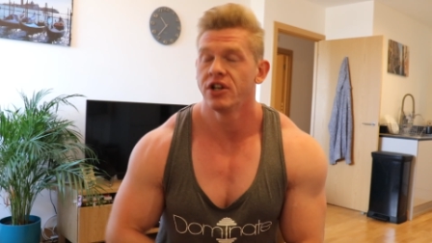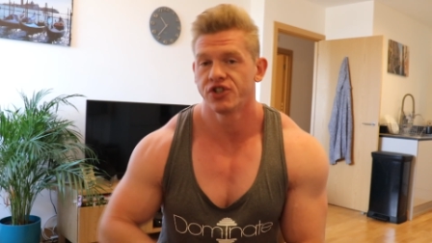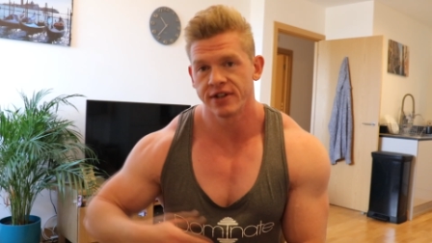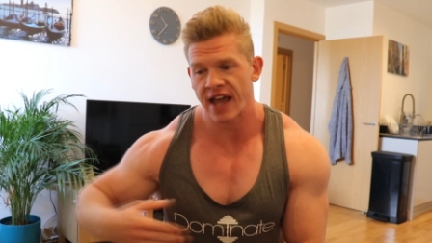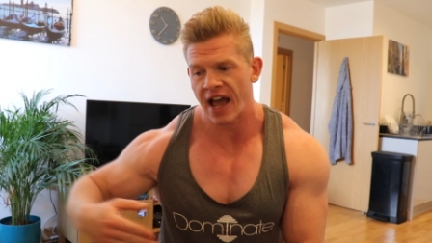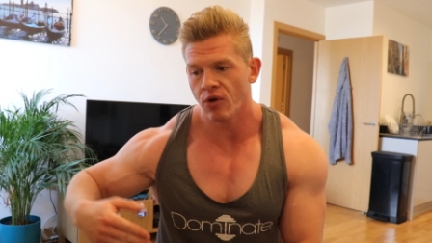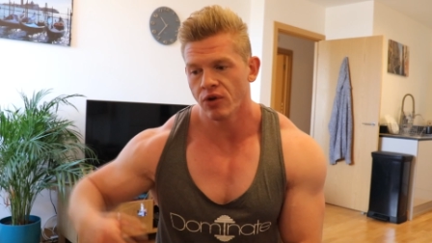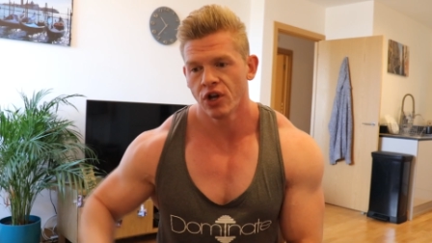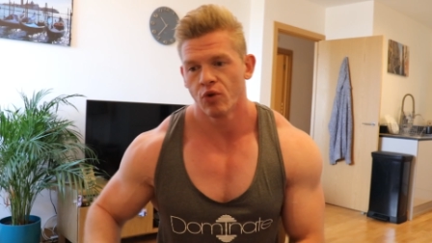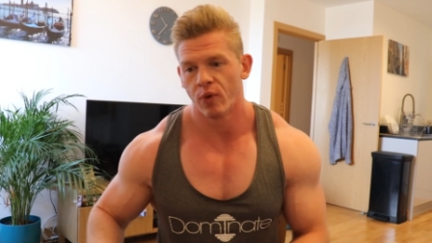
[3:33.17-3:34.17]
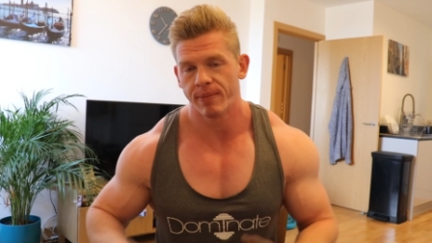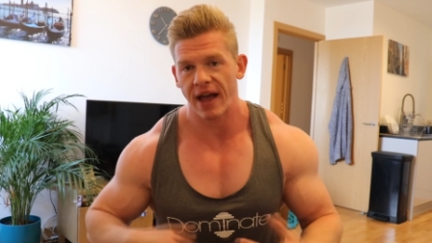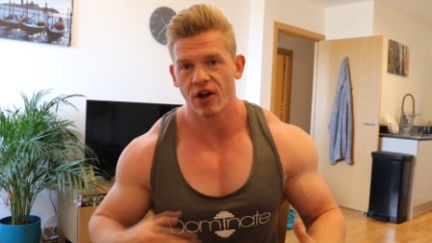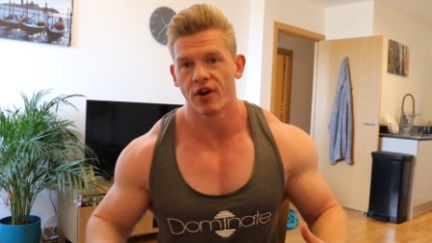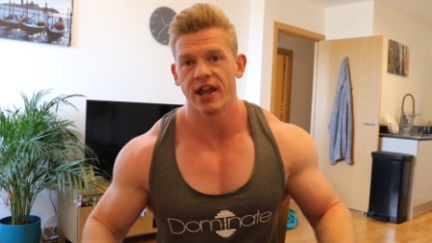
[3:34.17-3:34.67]
So now we're
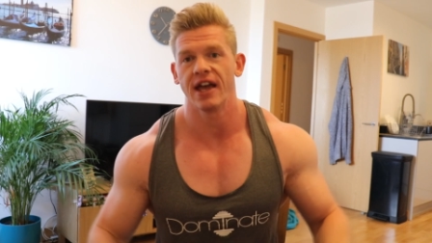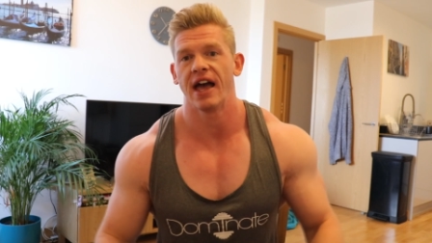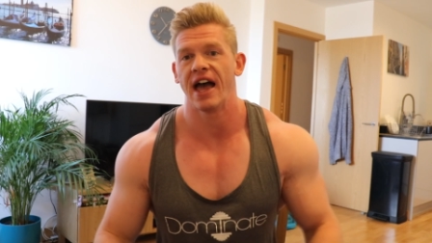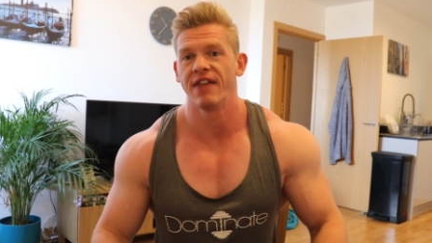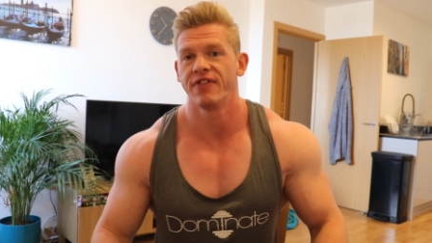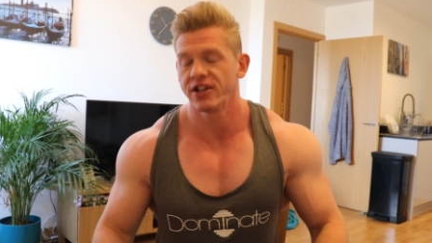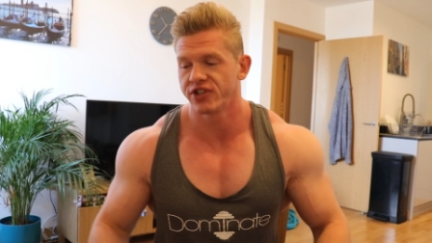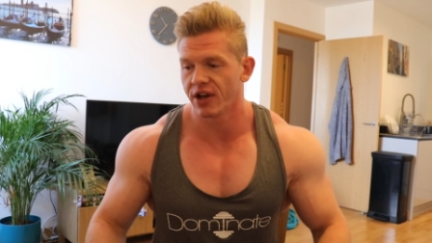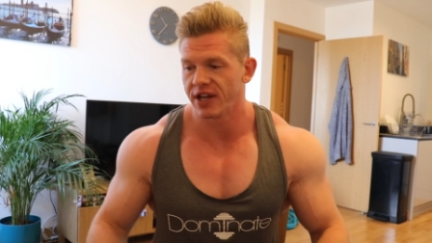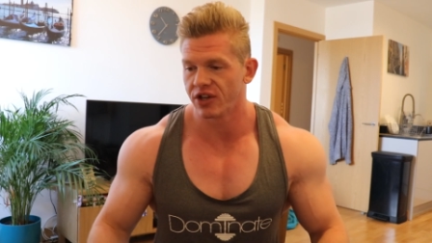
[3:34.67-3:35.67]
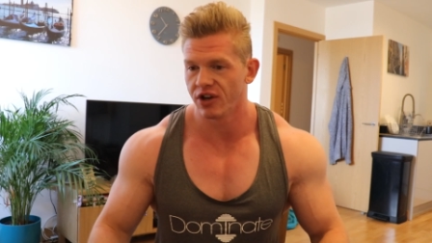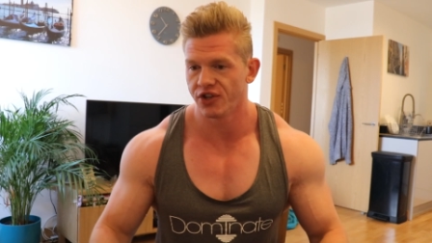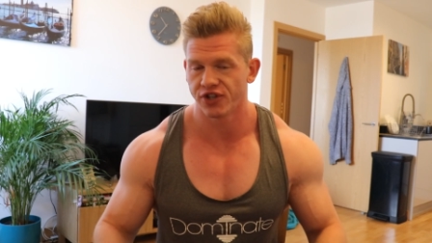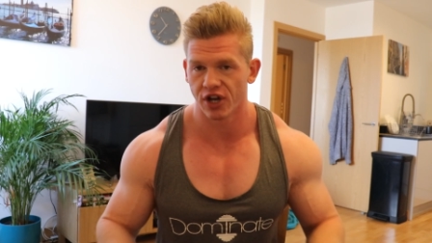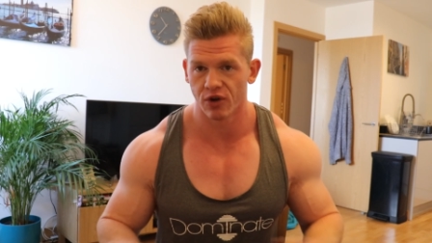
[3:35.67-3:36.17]
back on it and things are going
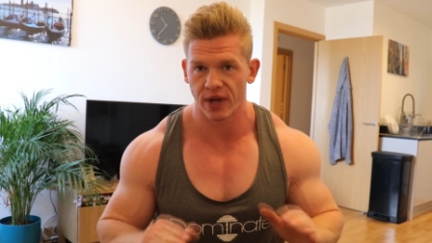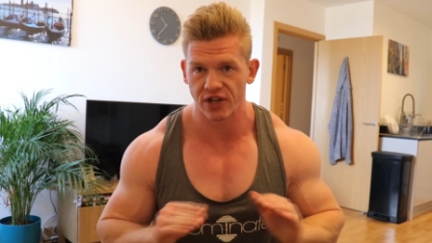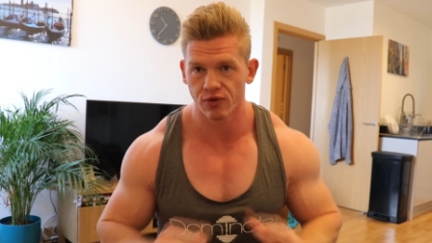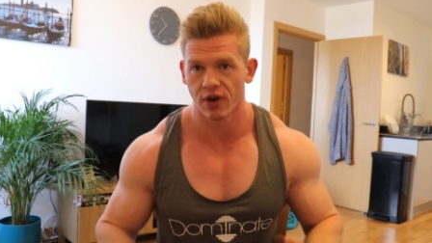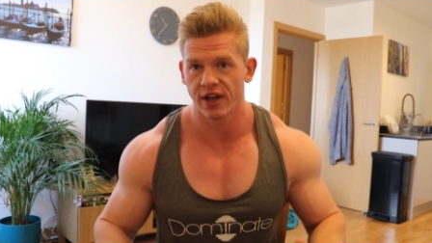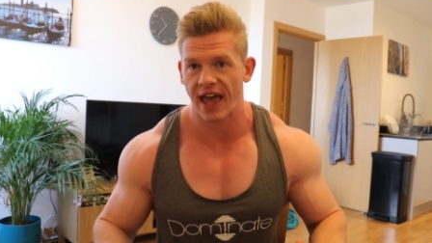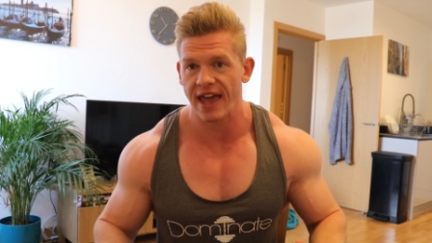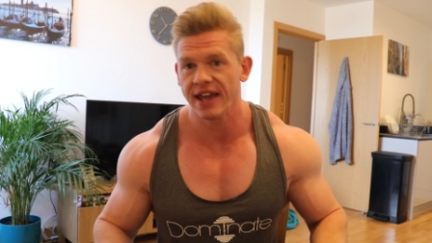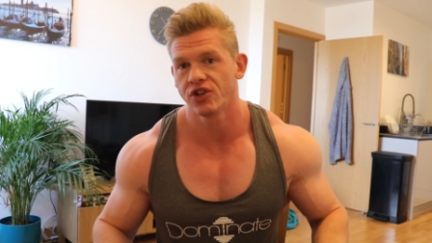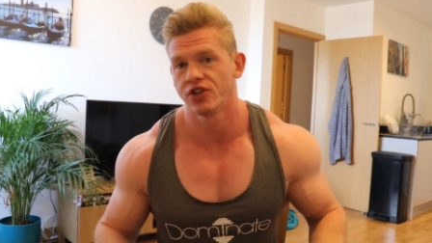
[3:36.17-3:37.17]
good, so it's all okay.